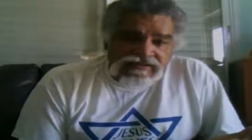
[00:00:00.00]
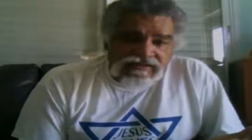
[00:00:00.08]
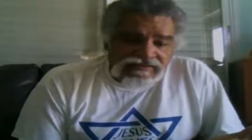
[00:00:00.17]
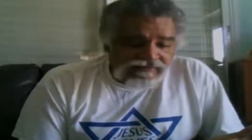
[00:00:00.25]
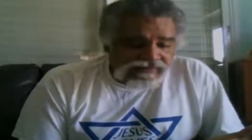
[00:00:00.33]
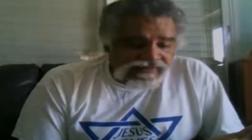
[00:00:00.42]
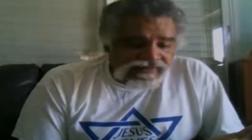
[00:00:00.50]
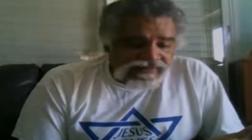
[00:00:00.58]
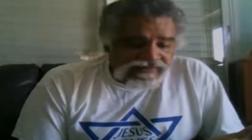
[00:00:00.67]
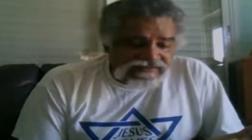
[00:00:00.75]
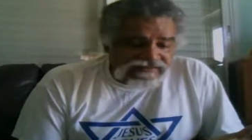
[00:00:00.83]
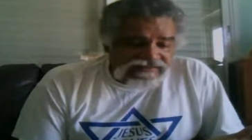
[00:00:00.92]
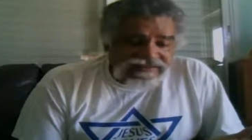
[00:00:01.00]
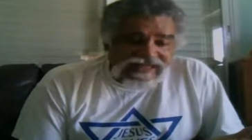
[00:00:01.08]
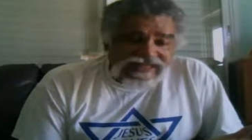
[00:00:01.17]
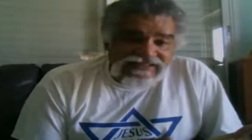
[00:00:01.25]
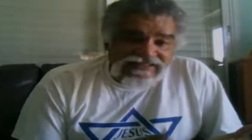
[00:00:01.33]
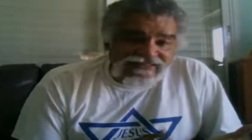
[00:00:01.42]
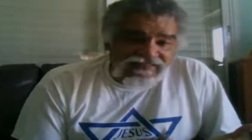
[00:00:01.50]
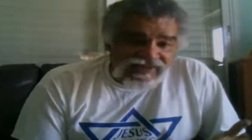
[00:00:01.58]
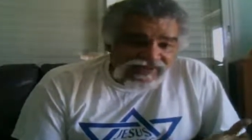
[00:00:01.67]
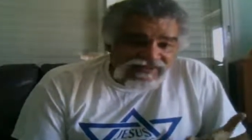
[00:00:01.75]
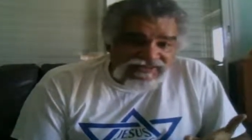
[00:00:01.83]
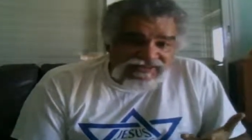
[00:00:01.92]
And that these
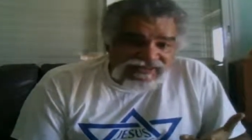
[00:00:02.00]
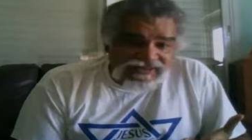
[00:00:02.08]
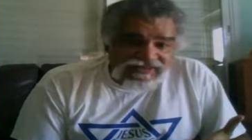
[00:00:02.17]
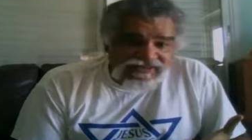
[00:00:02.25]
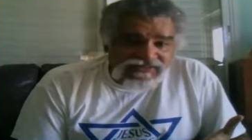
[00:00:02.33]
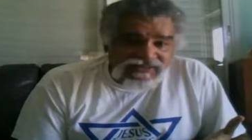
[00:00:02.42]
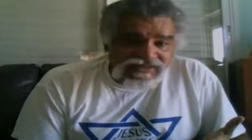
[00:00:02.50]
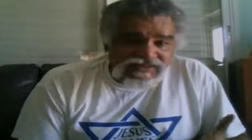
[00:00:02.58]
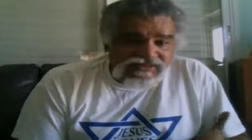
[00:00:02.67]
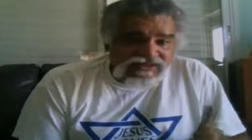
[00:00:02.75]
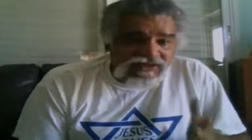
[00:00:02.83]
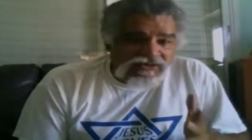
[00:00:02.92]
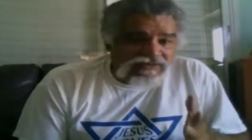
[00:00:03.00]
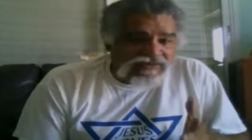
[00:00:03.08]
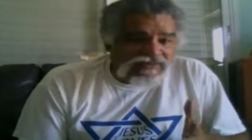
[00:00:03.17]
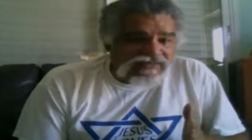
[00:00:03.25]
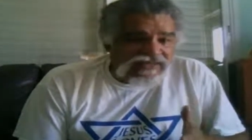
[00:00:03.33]
guys, the Pharisees,